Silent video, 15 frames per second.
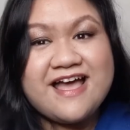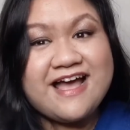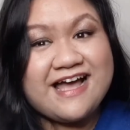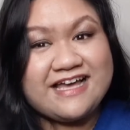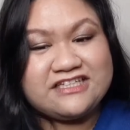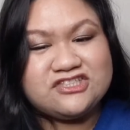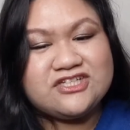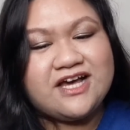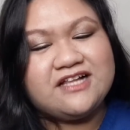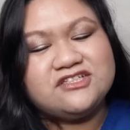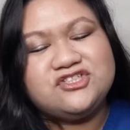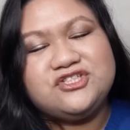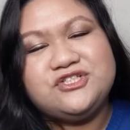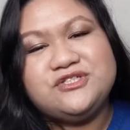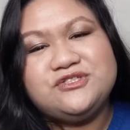I
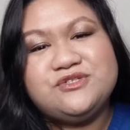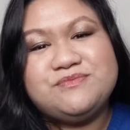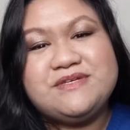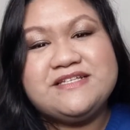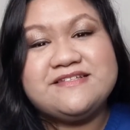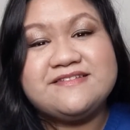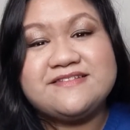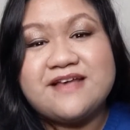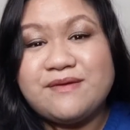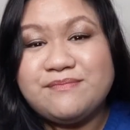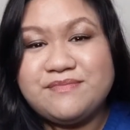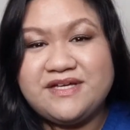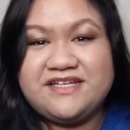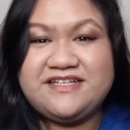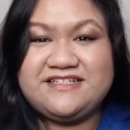challenge you to be
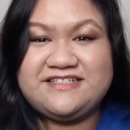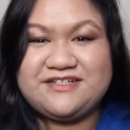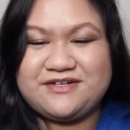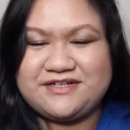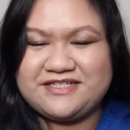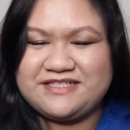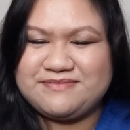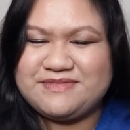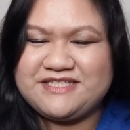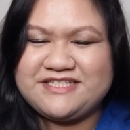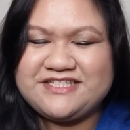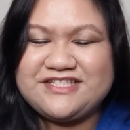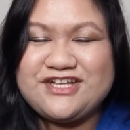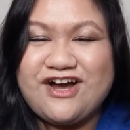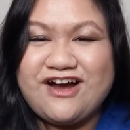somebody's Christmas
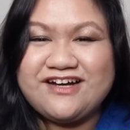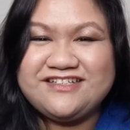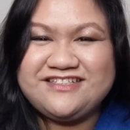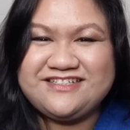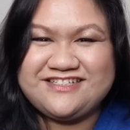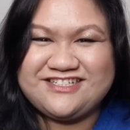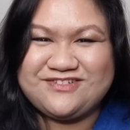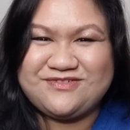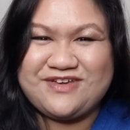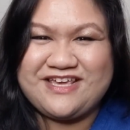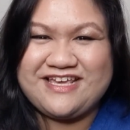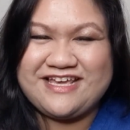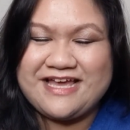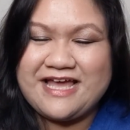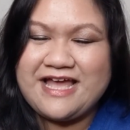star this
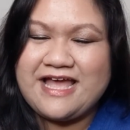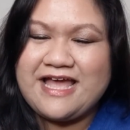week